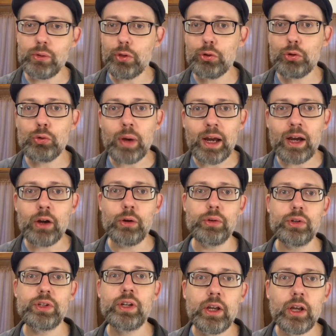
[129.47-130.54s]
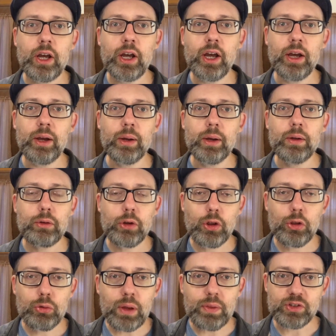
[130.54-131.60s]
throughout
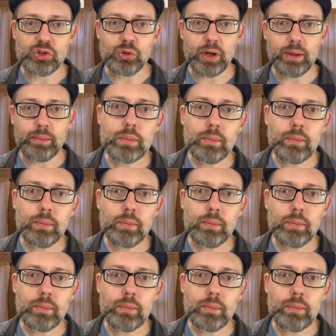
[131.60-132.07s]
the story.